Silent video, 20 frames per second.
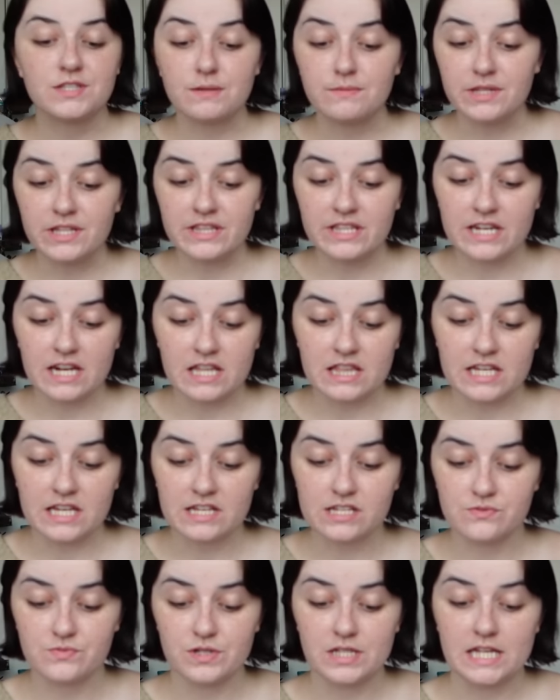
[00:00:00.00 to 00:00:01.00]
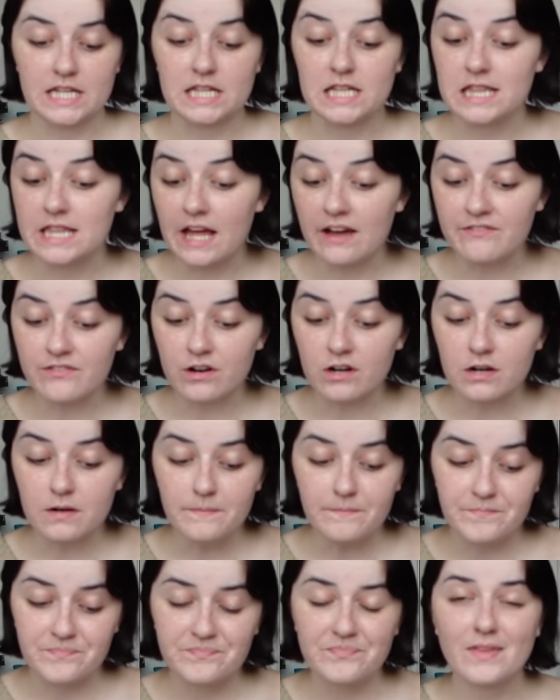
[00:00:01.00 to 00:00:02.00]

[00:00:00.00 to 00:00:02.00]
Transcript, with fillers: Something that I think is really clever